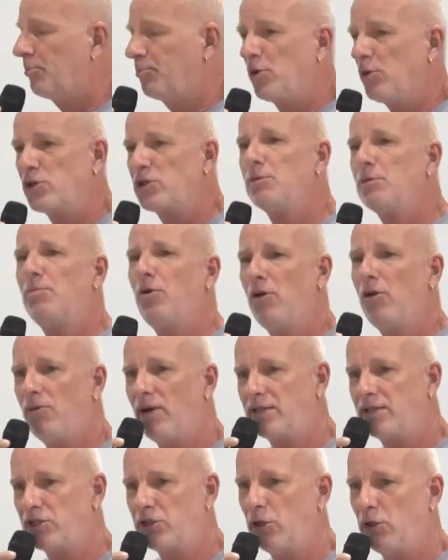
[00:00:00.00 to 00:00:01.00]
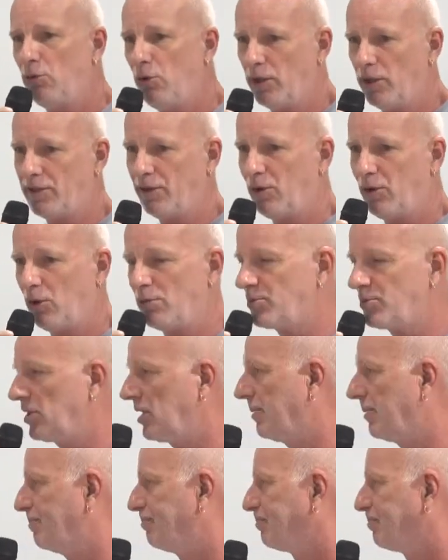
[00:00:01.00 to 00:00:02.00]
possible once the water comes
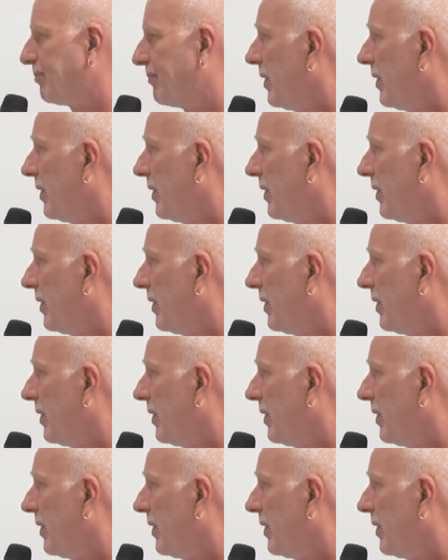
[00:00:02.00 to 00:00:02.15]
in.